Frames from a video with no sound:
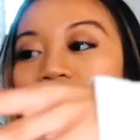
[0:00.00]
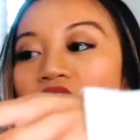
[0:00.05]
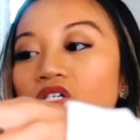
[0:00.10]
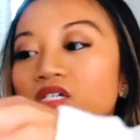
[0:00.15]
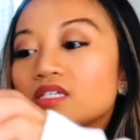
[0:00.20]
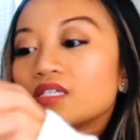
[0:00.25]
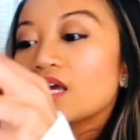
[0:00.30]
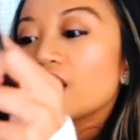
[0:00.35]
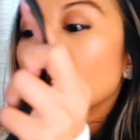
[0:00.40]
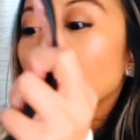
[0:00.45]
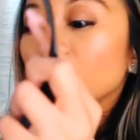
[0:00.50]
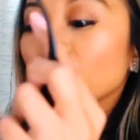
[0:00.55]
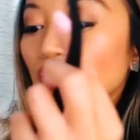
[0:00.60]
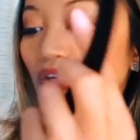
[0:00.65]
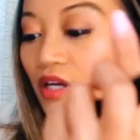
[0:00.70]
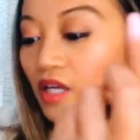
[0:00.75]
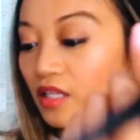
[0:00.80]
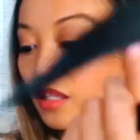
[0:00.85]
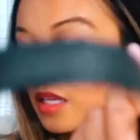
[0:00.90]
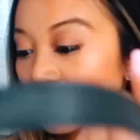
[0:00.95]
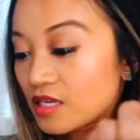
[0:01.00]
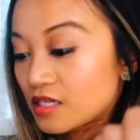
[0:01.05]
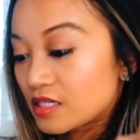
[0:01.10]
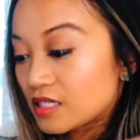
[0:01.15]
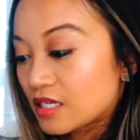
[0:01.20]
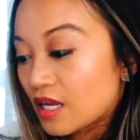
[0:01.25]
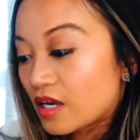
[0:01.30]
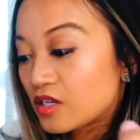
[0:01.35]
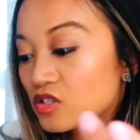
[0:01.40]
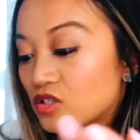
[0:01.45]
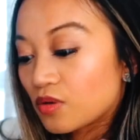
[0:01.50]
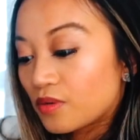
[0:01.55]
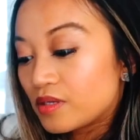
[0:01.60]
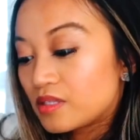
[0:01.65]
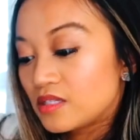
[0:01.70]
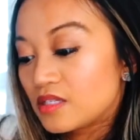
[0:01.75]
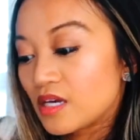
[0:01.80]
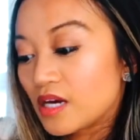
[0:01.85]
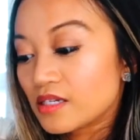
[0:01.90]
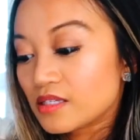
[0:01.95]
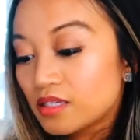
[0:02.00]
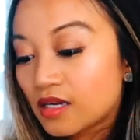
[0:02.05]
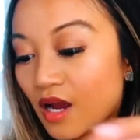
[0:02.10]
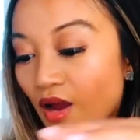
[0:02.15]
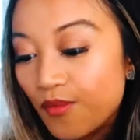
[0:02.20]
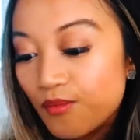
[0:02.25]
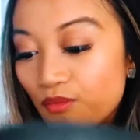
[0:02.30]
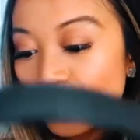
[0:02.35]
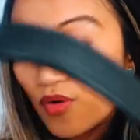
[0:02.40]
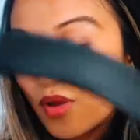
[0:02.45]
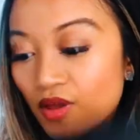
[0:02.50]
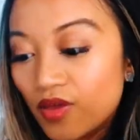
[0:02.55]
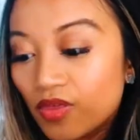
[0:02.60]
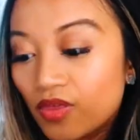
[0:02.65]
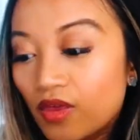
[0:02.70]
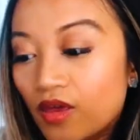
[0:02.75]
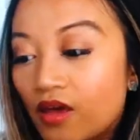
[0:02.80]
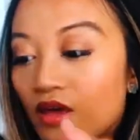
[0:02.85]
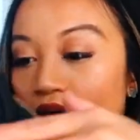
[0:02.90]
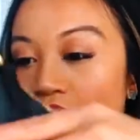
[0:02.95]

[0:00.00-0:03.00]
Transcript: let's just take a look at the inside. So it does come with